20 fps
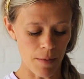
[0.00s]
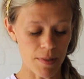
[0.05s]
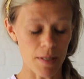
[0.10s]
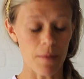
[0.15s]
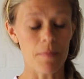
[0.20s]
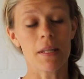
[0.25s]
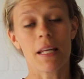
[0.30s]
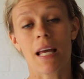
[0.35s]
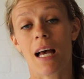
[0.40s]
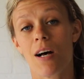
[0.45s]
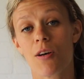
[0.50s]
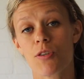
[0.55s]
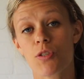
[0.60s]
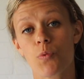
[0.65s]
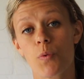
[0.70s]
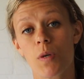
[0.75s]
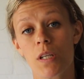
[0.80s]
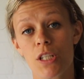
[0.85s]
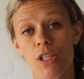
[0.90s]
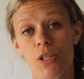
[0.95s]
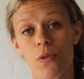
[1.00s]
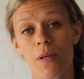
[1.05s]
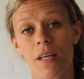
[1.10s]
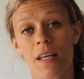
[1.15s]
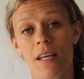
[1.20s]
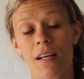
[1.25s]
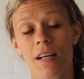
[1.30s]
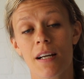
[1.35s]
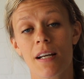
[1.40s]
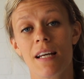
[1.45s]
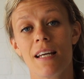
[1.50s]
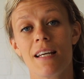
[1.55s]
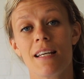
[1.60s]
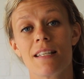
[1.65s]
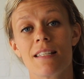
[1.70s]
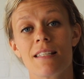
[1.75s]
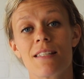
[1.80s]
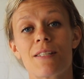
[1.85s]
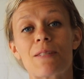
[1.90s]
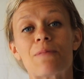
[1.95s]
Something else we do here
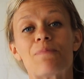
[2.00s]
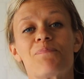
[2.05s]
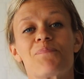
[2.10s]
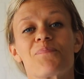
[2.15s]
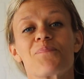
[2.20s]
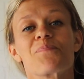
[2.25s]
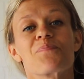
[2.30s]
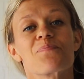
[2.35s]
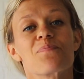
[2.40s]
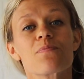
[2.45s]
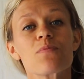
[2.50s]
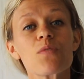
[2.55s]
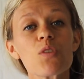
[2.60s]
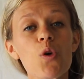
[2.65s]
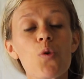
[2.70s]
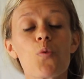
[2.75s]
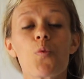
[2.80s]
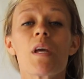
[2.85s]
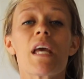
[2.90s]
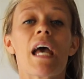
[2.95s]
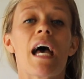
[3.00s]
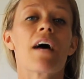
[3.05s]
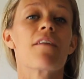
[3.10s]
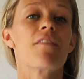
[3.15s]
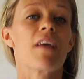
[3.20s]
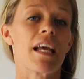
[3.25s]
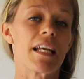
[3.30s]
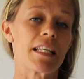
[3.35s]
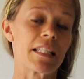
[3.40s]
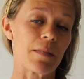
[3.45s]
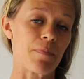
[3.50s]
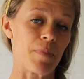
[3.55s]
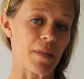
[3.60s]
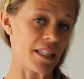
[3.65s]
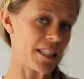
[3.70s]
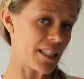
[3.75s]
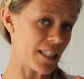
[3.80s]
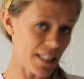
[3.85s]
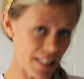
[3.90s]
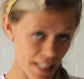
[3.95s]
is we have a
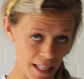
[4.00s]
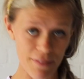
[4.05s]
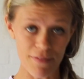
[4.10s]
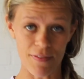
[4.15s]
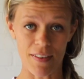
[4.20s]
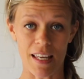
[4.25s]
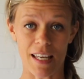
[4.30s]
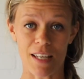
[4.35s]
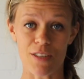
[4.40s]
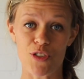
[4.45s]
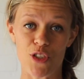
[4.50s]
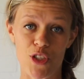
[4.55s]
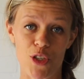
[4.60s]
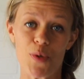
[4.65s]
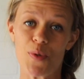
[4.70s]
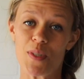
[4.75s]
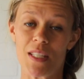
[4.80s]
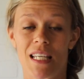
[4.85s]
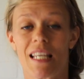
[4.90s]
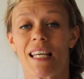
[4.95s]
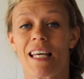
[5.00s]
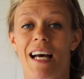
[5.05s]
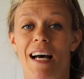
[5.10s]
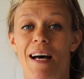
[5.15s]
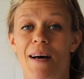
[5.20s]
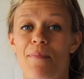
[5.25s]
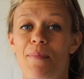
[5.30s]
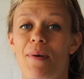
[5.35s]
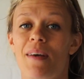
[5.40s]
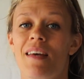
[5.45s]
specific juicing cup.